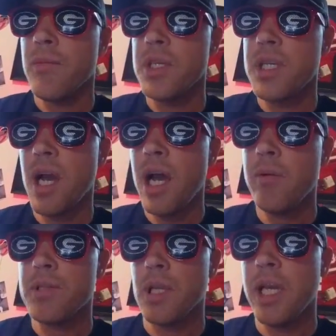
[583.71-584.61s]
This
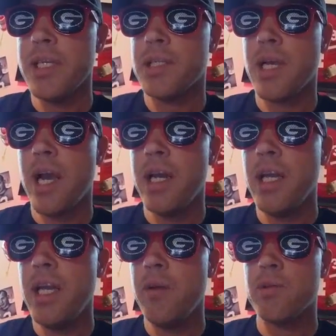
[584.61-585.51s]
guy was a late
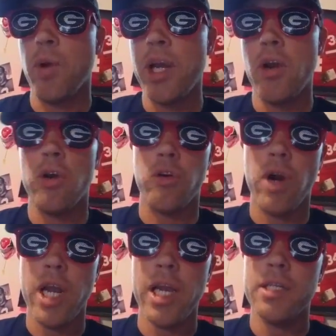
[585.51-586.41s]
signee. He was waiting on
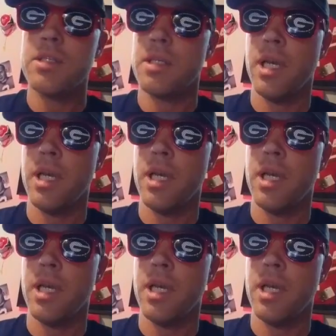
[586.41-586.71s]
grades.